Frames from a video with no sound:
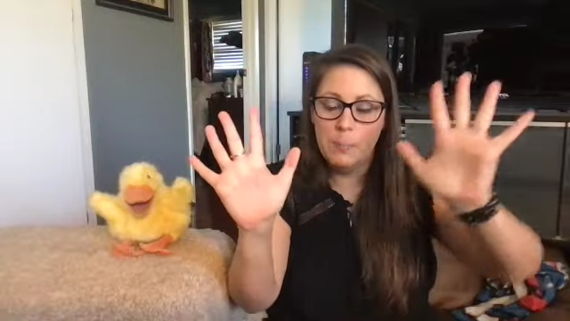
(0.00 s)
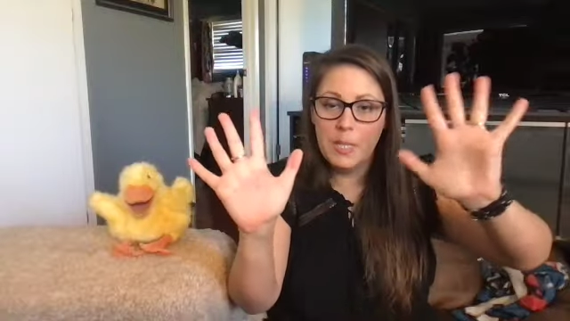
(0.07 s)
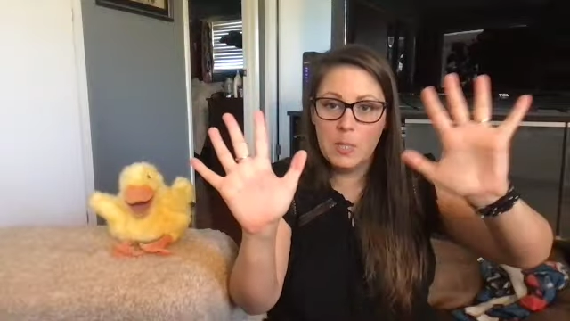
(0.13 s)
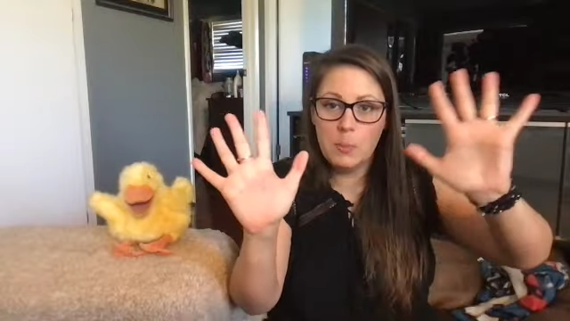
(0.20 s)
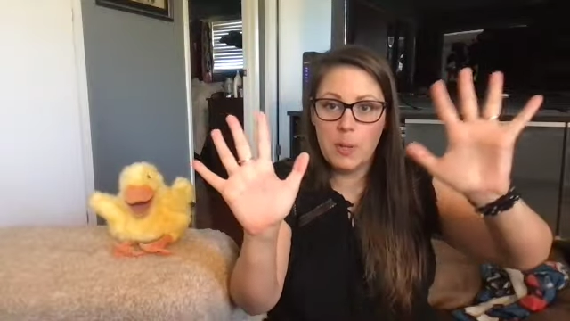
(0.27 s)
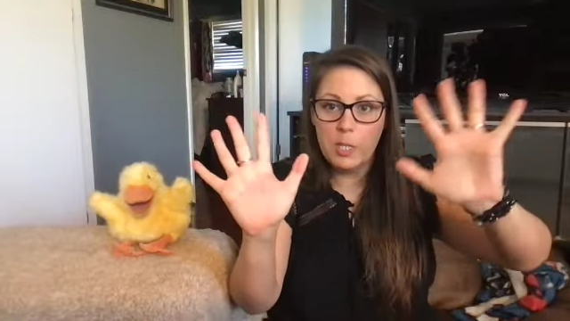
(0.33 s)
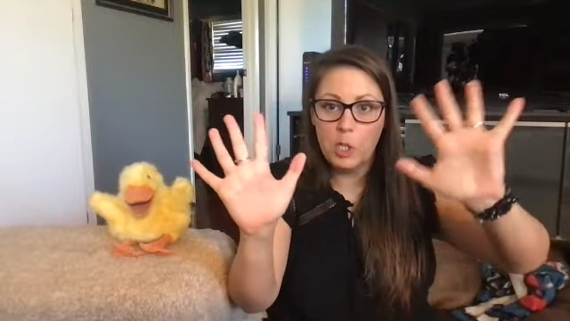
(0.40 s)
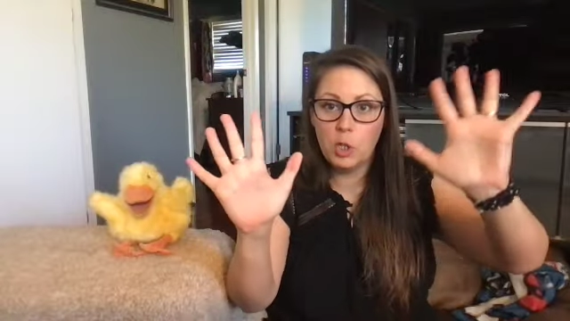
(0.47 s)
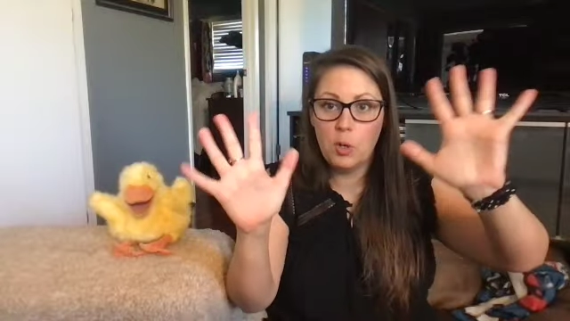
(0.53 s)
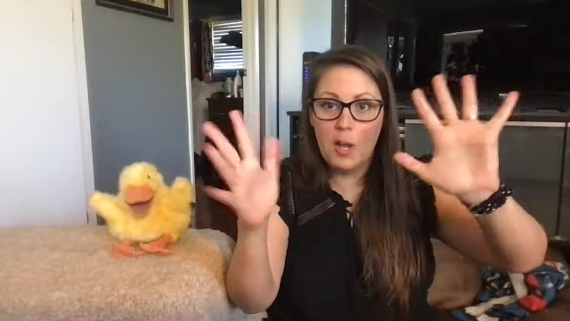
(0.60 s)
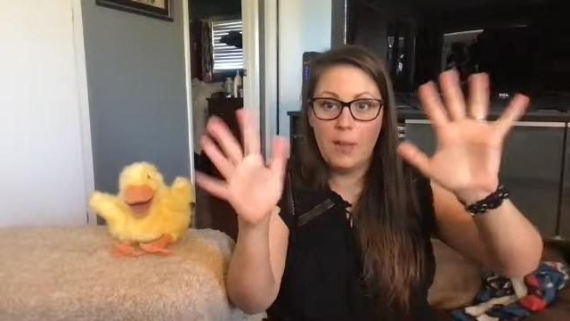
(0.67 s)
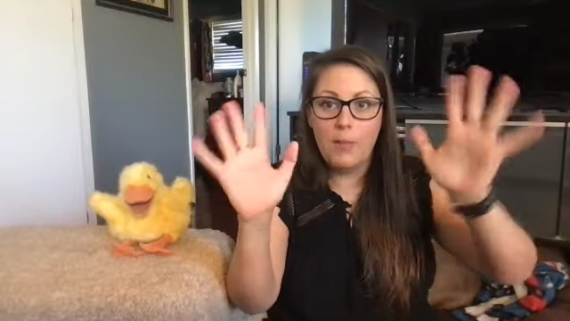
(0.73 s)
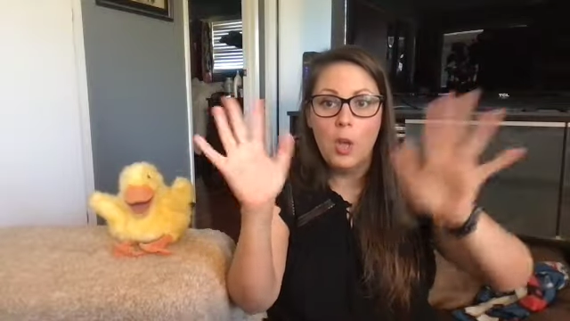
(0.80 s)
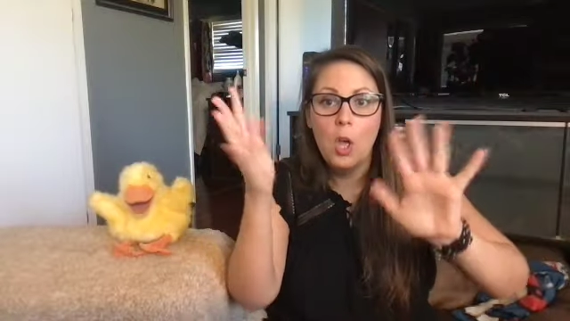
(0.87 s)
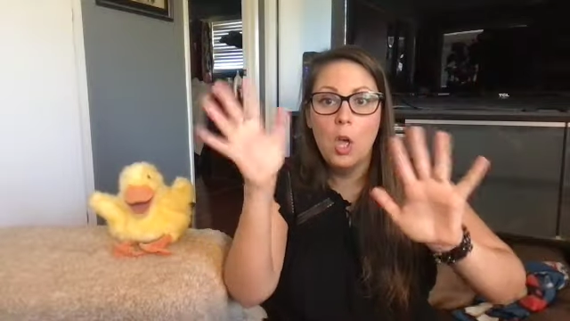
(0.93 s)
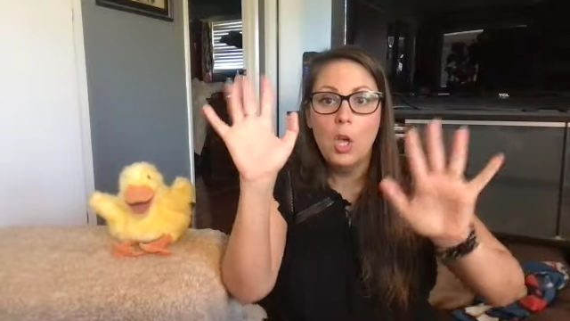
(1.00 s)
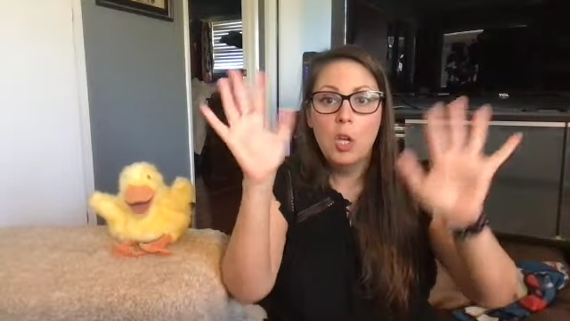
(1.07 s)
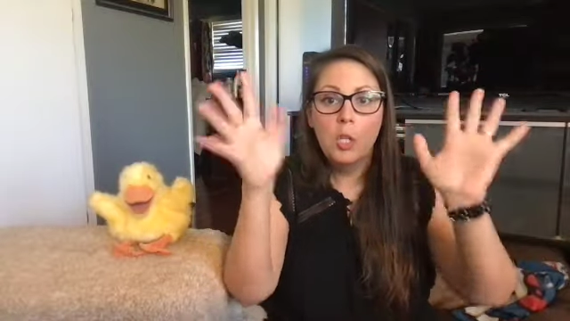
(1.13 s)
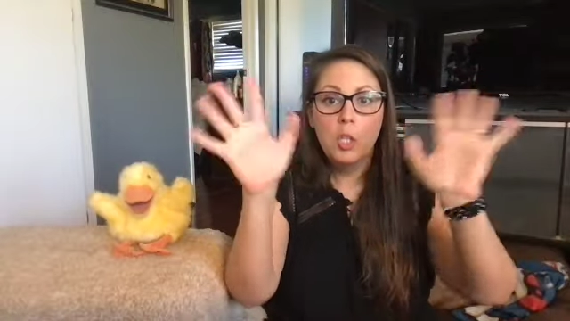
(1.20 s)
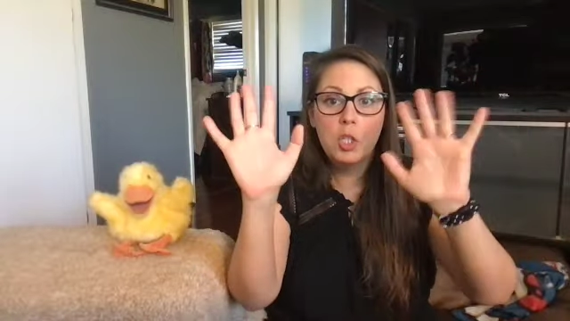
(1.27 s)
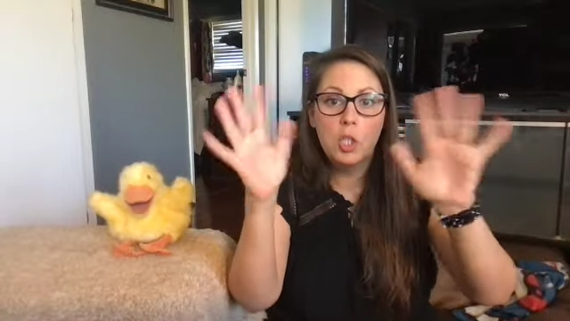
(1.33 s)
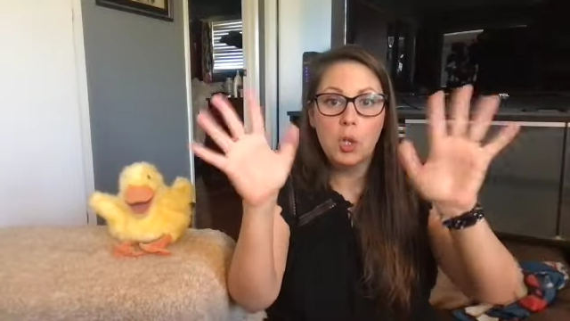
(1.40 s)
Please make sure you have
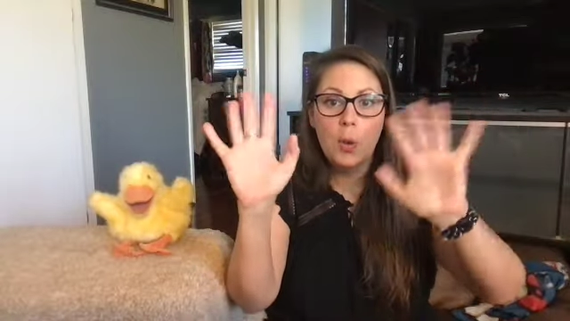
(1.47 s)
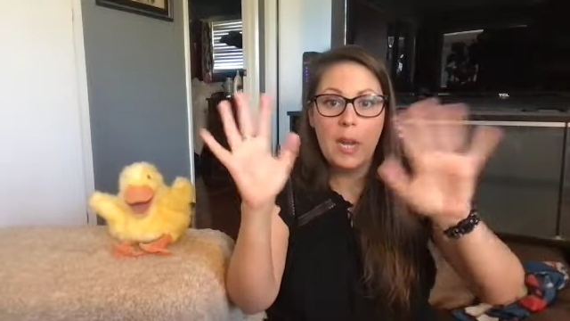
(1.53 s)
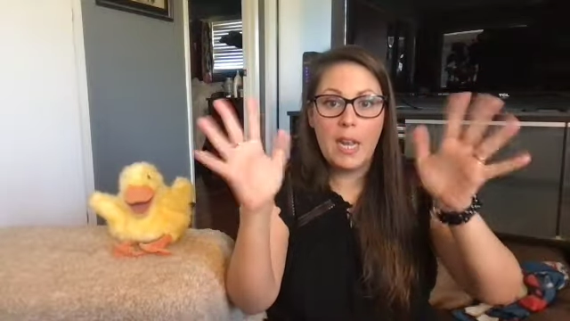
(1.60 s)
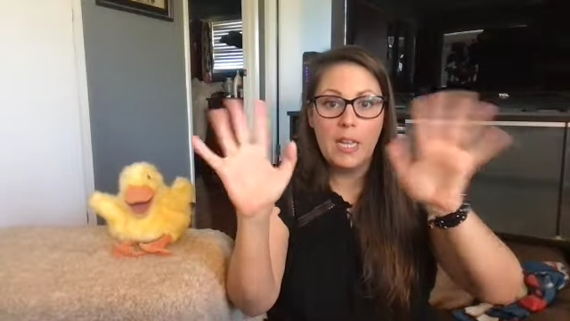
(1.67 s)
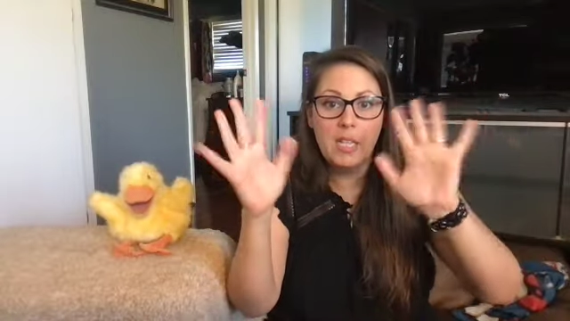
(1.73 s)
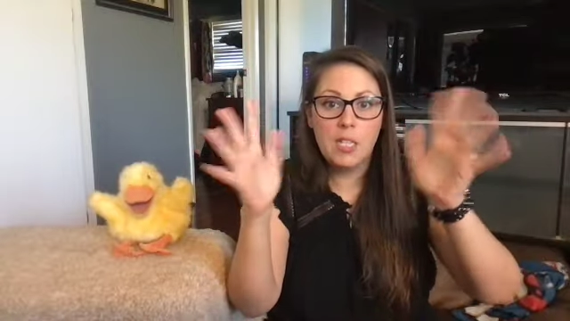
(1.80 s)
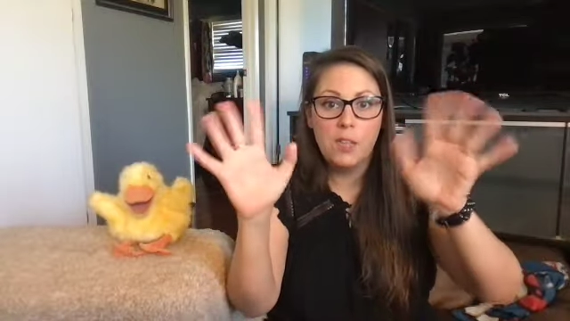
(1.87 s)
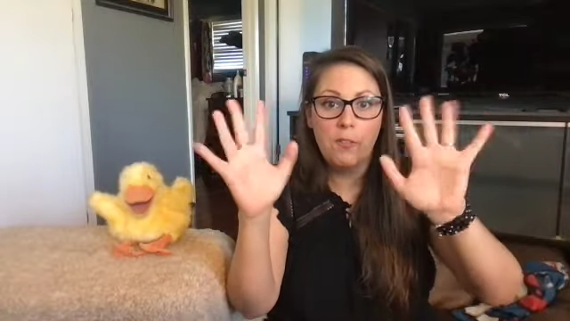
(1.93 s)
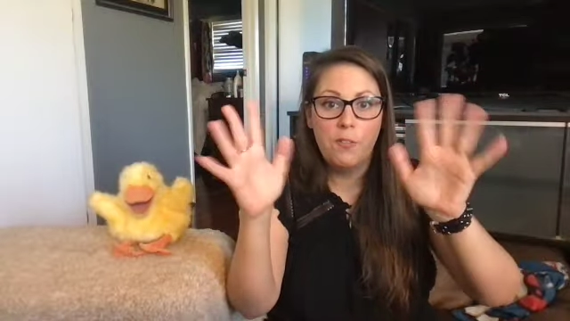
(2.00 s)
two hands